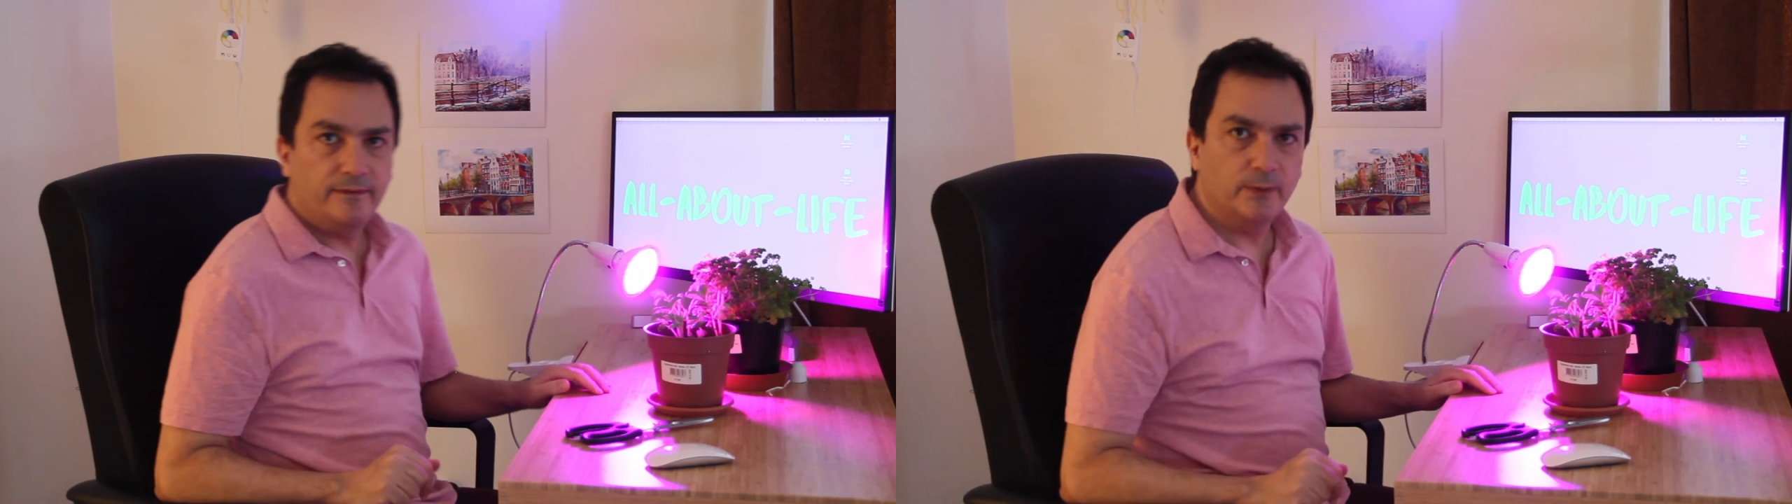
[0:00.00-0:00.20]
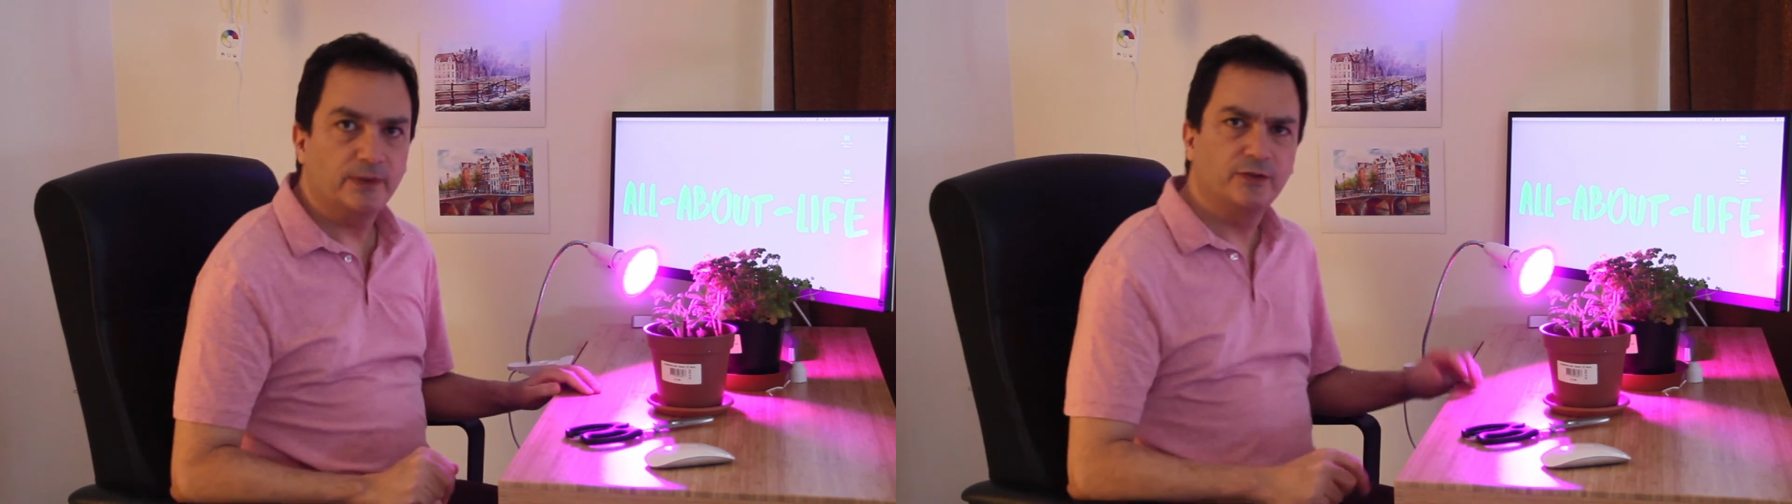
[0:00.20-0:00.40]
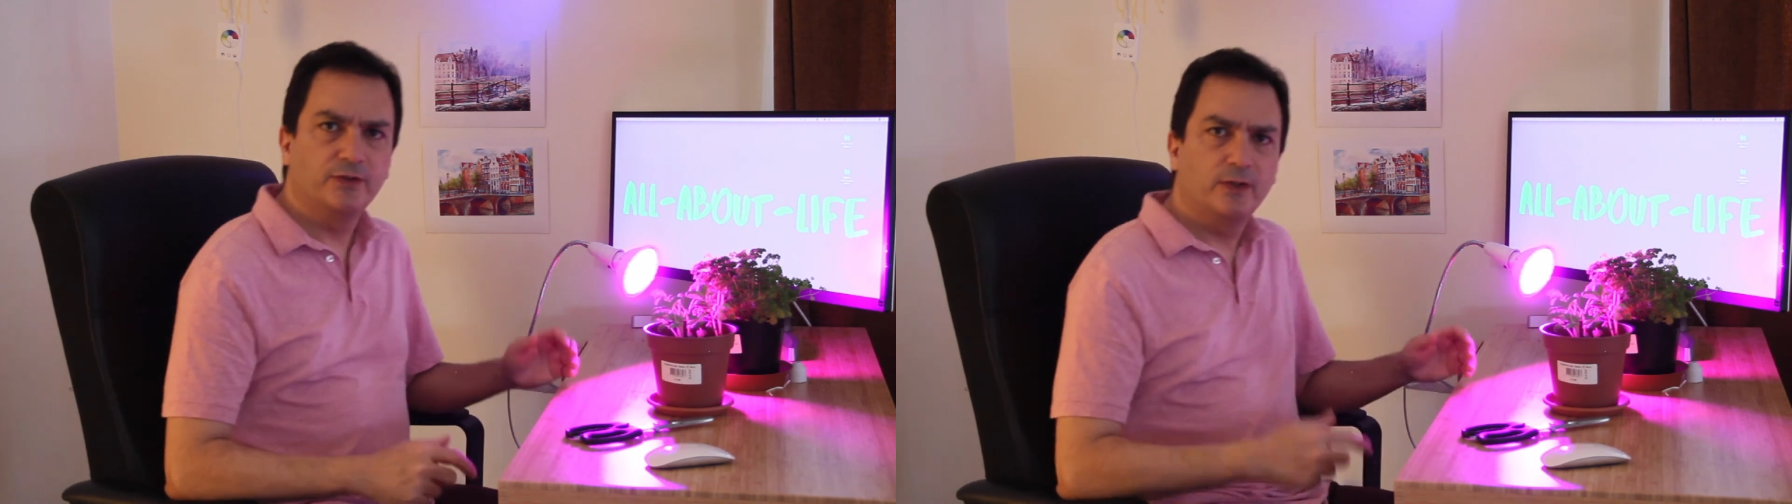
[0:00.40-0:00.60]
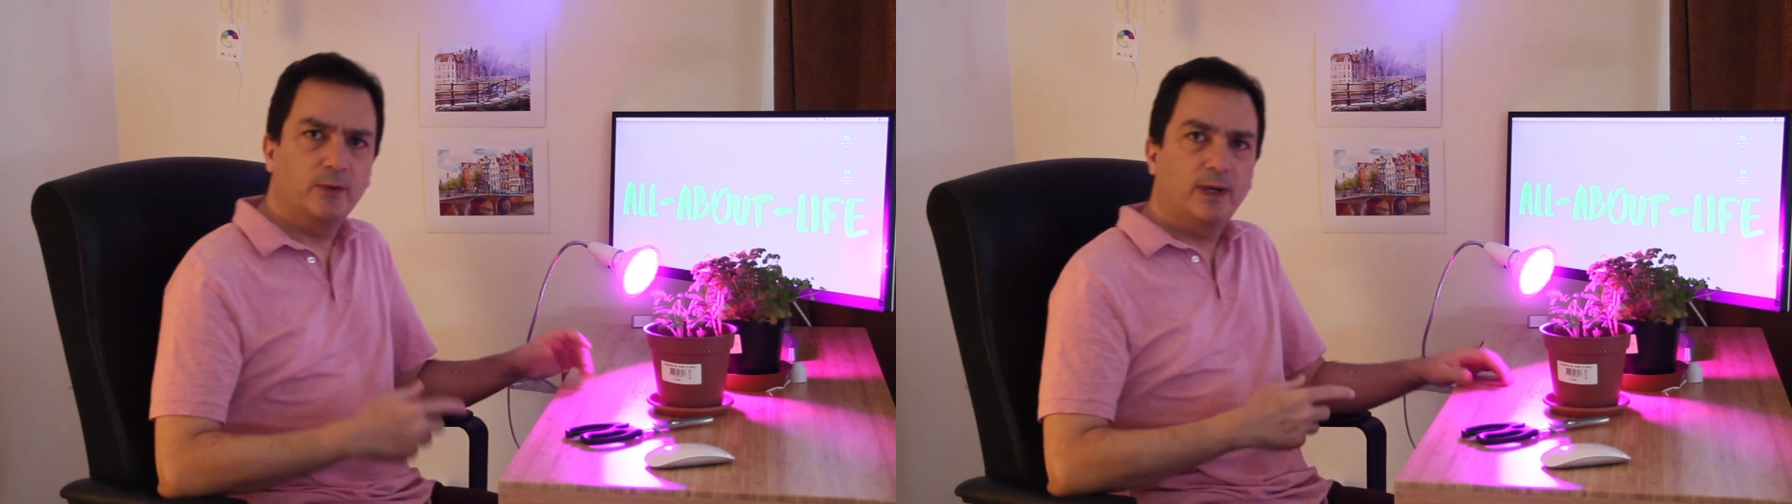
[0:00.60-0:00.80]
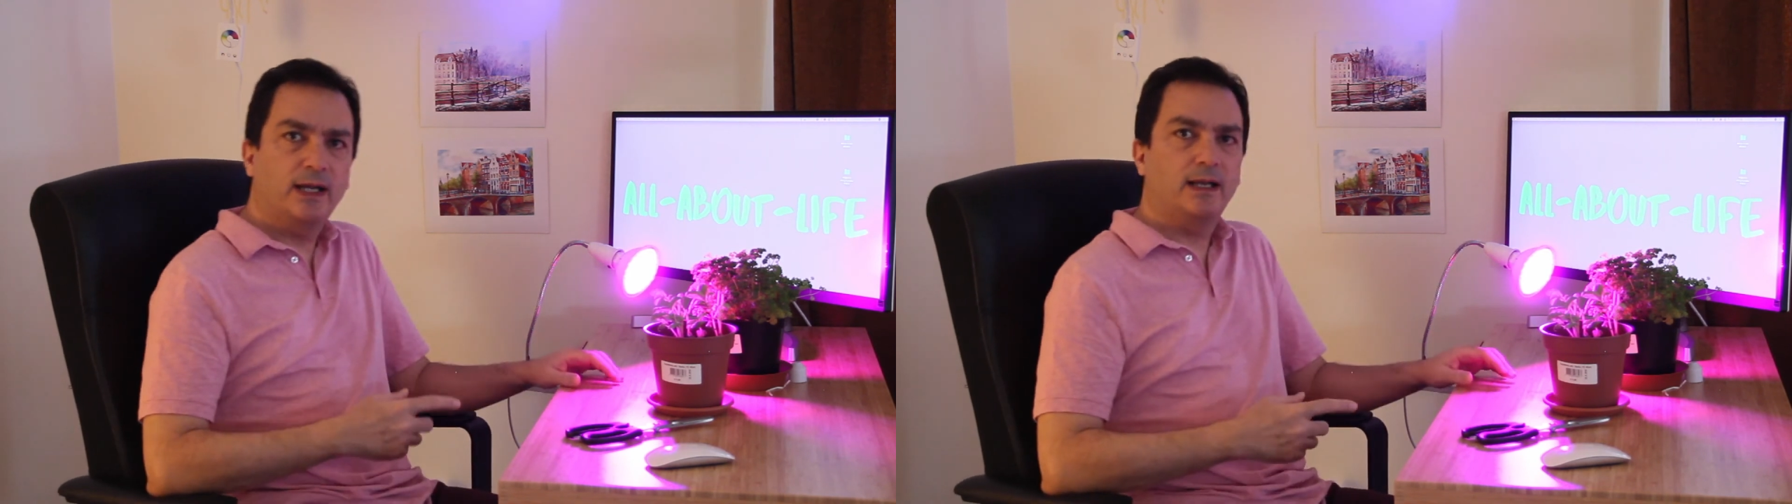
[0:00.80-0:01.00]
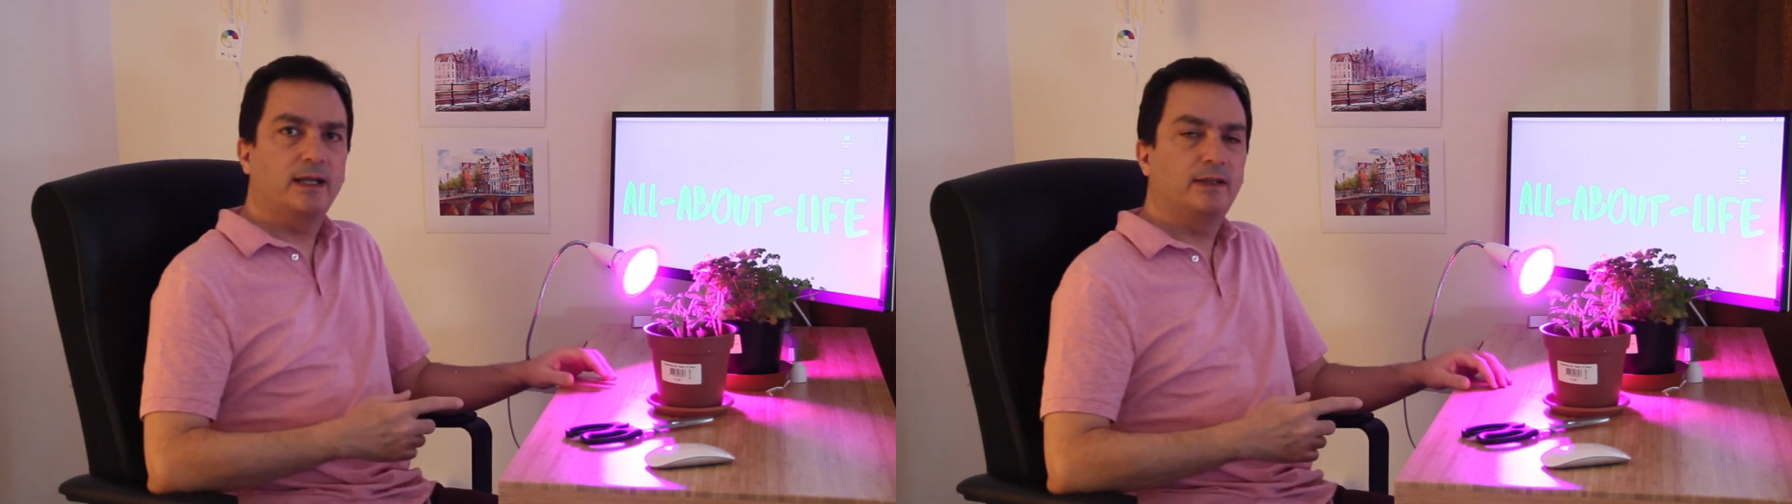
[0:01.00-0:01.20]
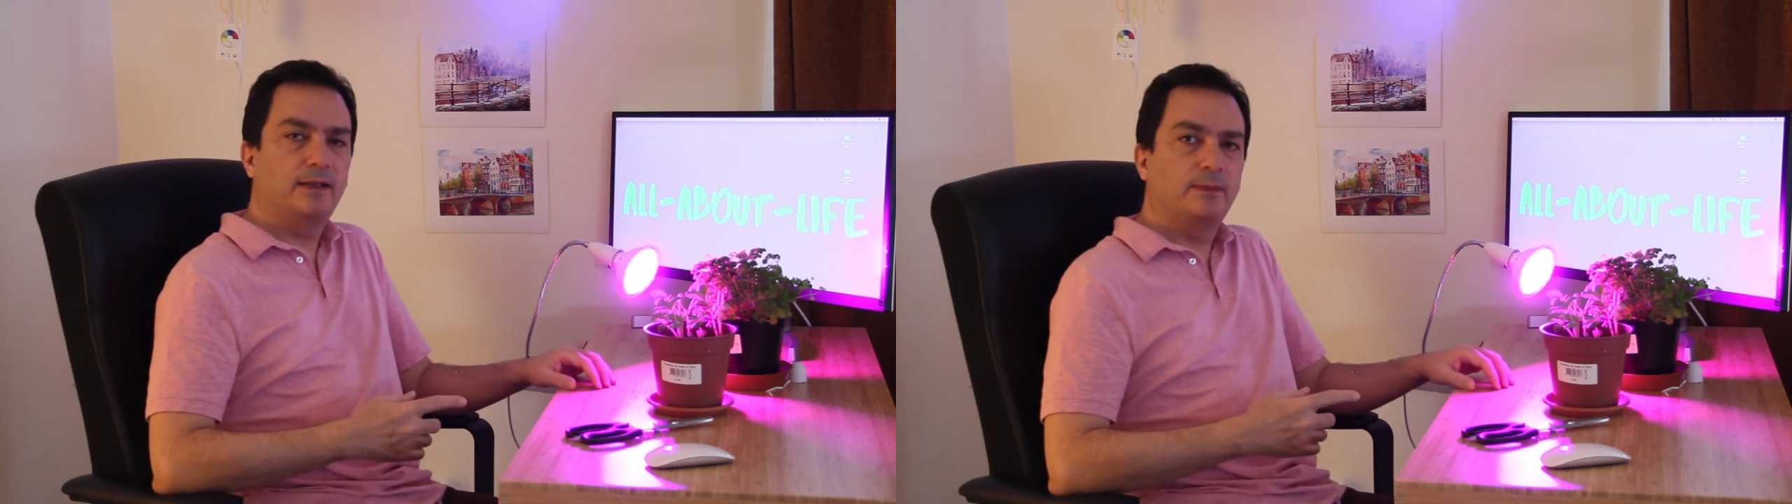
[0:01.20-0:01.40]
you want to know where I